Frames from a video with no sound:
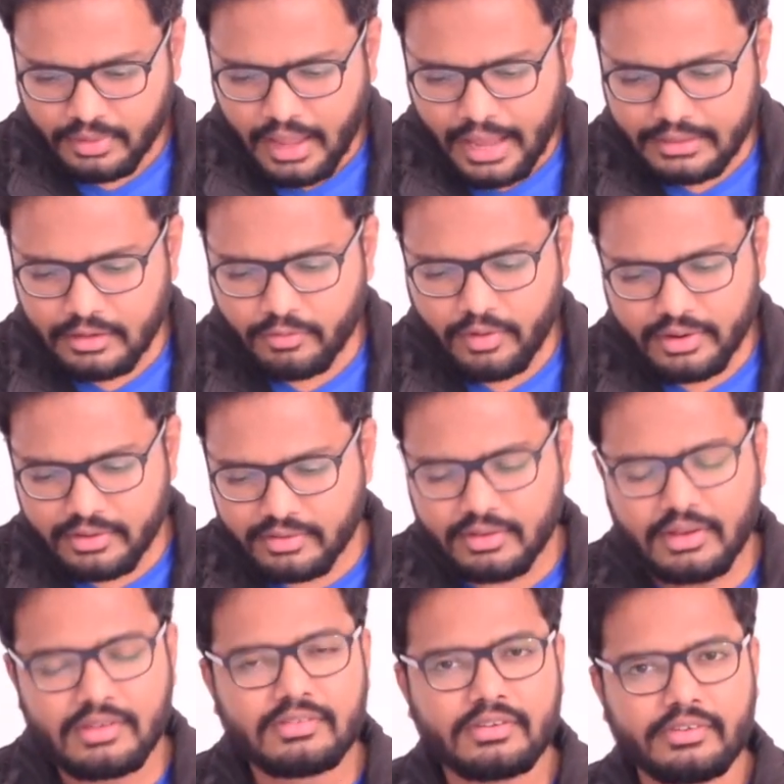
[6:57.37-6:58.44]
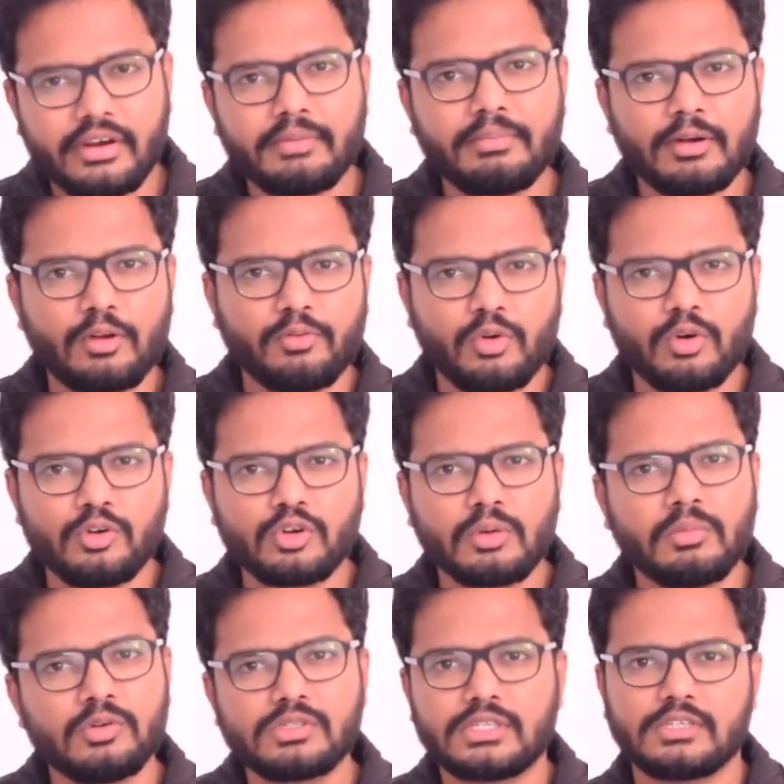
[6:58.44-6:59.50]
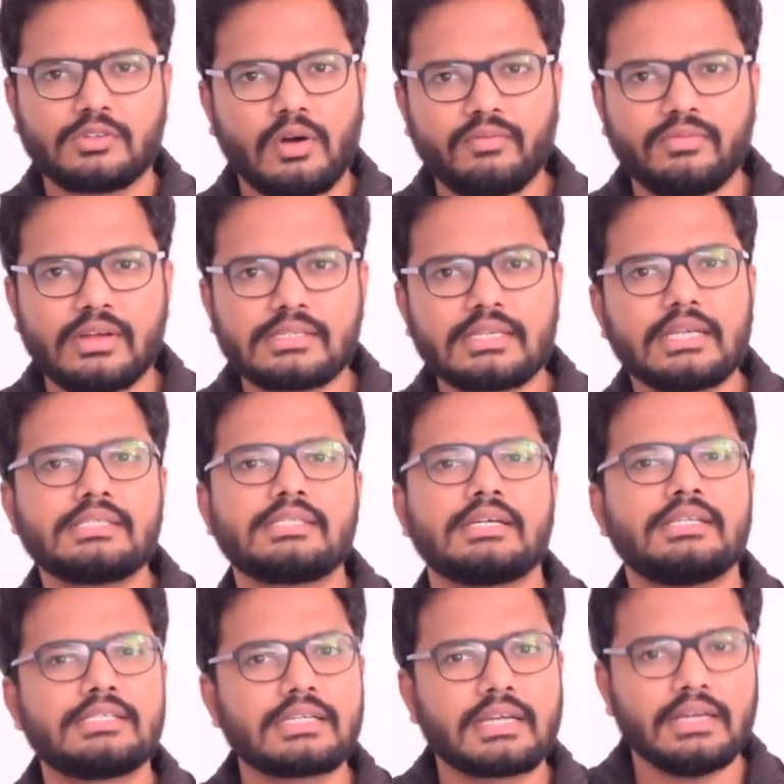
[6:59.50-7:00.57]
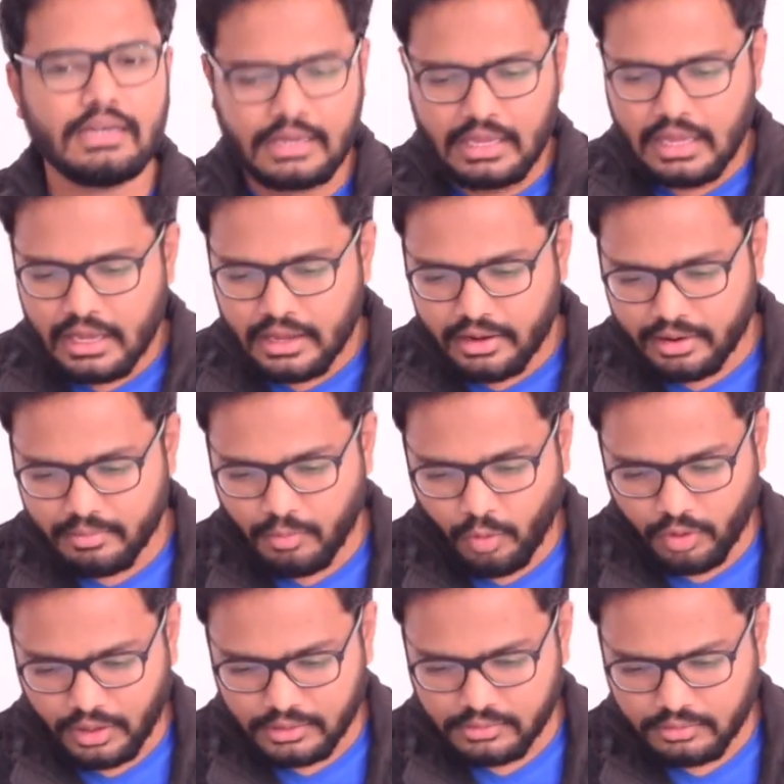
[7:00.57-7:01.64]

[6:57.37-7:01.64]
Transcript: And then we have discussed the treatment of odontoma which is obviously surgical removal.